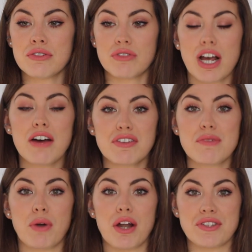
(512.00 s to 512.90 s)
recovery
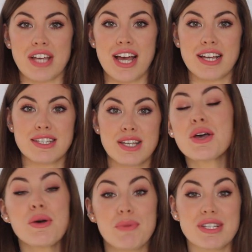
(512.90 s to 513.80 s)
process.
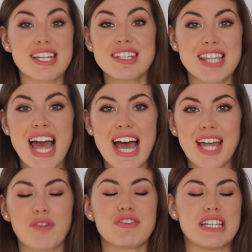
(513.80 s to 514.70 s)
But since then,
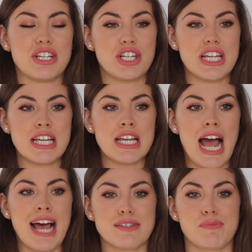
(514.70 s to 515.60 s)
obviously she
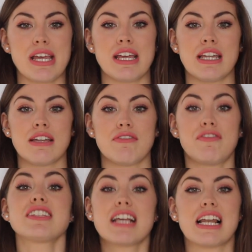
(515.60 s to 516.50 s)
has been
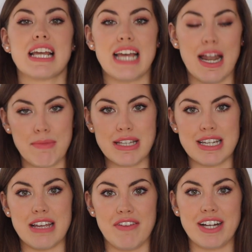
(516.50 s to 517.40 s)
physically and
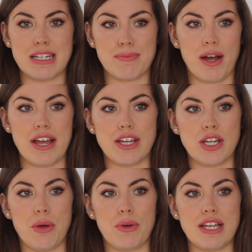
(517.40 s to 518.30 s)
mentally affected by it. You
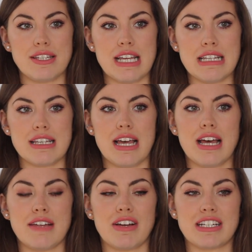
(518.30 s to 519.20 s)
know, it's
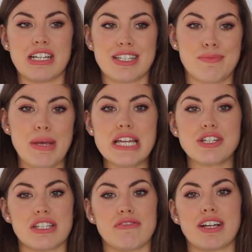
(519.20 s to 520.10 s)
affected her speech,
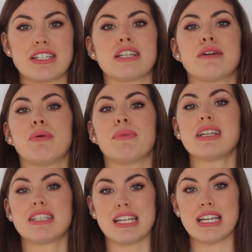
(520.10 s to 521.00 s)
it's affected her
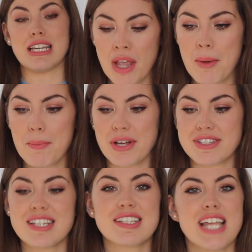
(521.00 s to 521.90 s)
mobility. But
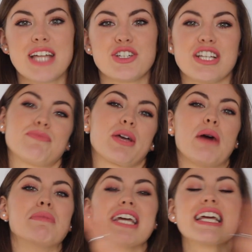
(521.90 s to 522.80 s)
since then, she has
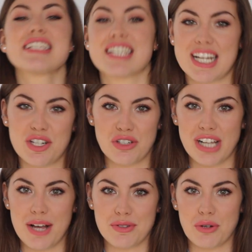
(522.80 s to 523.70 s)
become an international
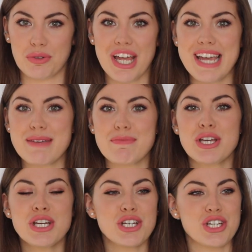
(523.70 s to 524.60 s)
household name.
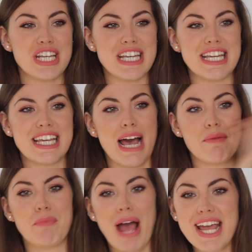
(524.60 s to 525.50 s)
She
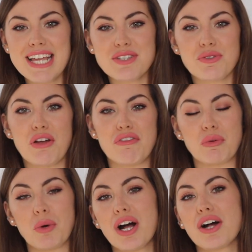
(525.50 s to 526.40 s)
campaigns all over the
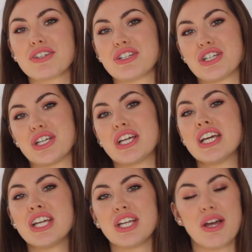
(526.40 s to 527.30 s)
world and she,
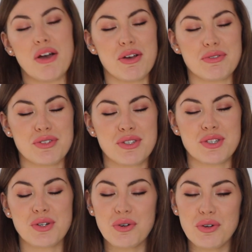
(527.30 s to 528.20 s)
you know, hosts
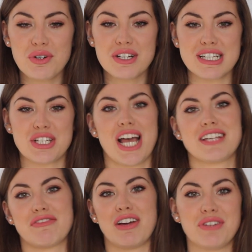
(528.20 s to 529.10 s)
talks, and she has
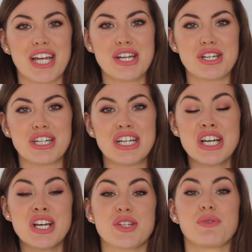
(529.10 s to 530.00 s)
a foundation
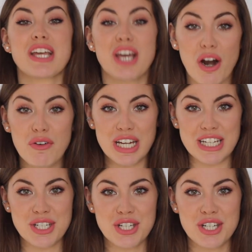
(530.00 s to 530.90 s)
to
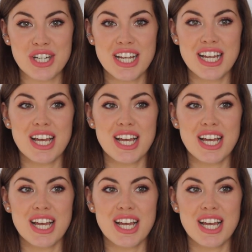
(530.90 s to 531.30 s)
encourage